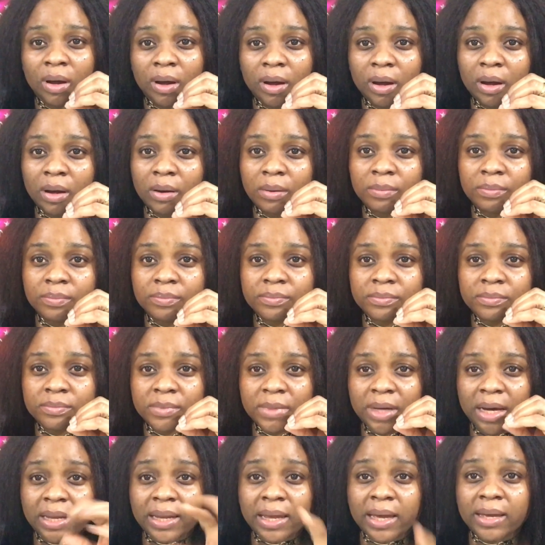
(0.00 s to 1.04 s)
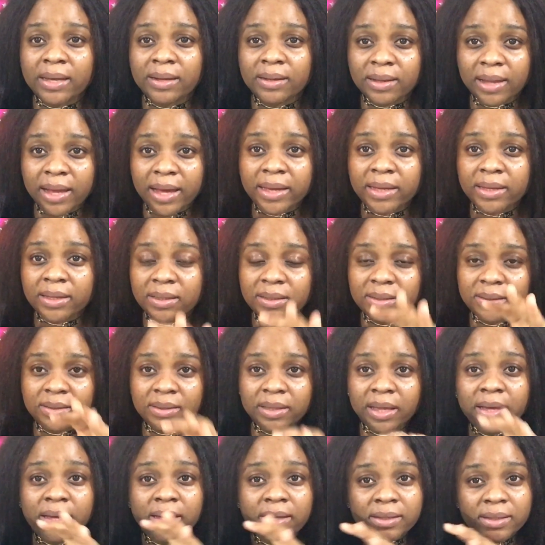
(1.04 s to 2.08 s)
And I like
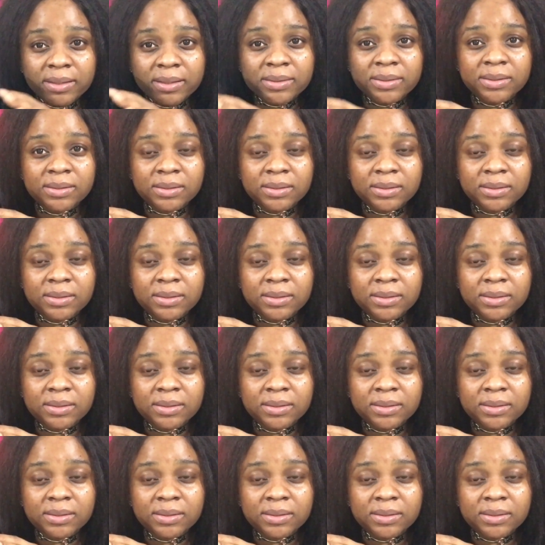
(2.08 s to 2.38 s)
taking it